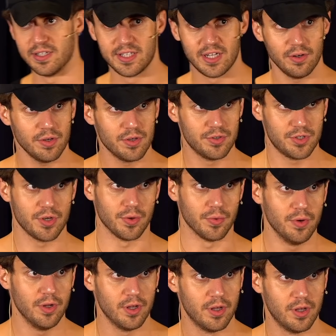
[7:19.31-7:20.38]
until you
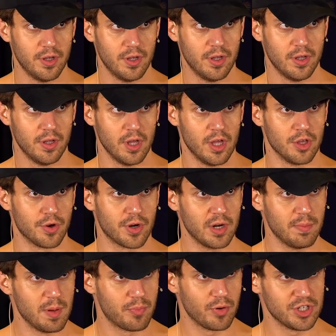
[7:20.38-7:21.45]
do, you're
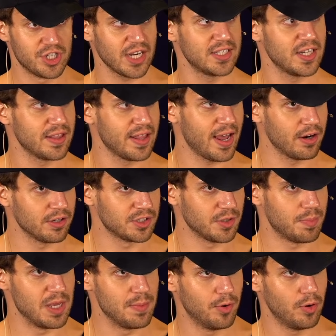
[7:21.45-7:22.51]
going to be projecting that onto
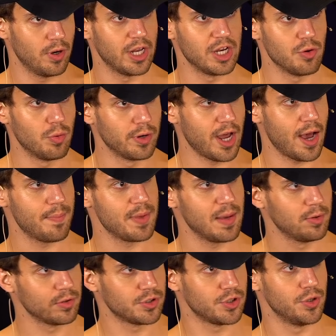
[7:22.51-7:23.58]
people and you will not be
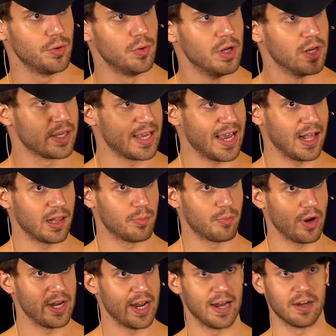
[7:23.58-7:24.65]
able to
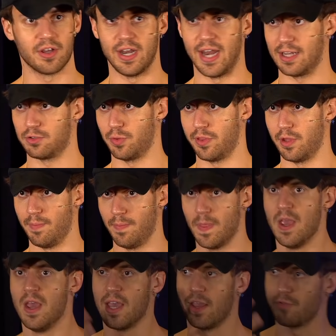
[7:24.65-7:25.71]
calibrate and connect with them.
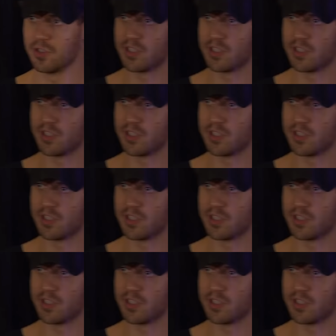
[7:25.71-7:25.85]
If